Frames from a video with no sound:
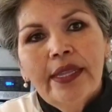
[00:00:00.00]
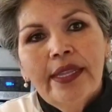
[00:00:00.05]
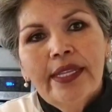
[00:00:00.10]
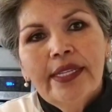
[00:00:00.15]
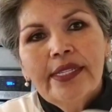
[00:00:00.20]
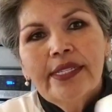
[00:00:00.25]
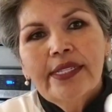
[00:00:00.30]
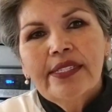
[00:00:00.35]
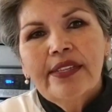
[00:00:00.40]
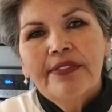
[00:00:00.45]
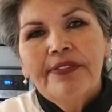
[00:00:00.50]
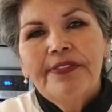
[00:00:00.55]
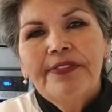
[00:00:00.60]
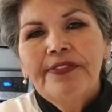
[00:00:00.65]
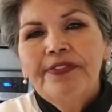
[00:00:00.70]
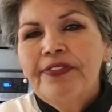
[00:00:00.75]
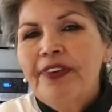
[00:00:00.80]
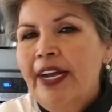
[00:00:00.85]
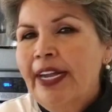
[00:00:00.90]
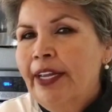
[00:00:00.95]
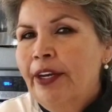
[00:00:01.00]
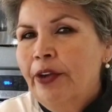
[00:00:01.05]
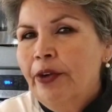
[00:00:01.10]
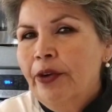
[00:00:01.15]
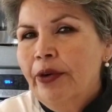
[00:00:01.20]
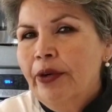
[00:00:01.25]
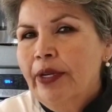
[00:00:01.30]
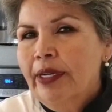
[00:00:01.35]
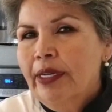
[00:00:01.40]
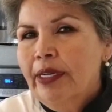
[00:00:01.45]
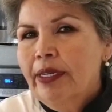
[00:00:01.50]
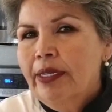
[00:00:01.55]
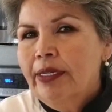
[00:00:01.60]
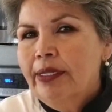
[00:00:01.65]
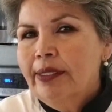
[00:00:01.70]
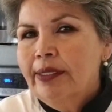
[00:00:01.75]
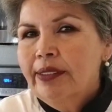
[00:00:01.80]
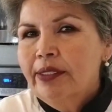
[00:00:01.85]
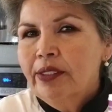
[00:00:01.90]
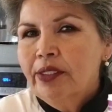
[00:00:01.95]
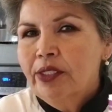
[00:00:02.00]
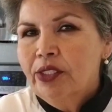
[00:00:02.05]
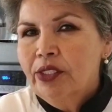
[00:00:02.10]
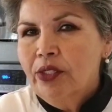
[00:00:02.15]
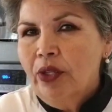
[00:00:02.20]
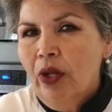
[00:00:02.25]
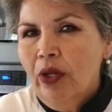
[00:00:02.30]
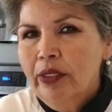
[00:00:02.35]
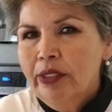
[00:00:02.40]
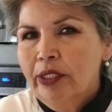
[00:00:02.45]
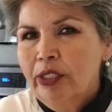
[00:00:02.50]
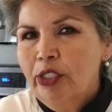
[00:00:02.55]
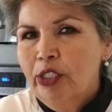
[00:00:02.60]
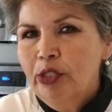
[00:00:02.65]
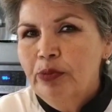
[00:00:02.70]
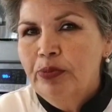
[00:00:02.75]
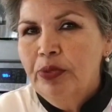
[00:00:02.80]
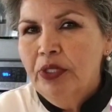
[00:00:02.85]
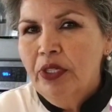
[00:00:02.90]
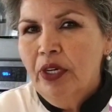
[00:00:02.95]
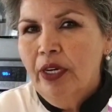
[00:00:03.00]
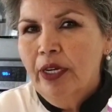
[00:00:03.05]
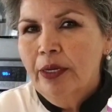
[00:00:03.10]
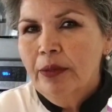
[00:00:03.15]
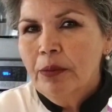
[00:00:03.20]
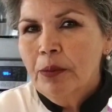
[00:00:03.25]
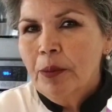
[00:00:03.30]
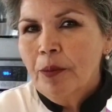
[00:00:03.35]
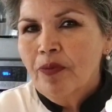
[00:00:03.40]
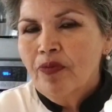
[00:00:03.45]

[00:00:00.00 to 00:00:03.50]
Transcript: This is a finer salt to put on,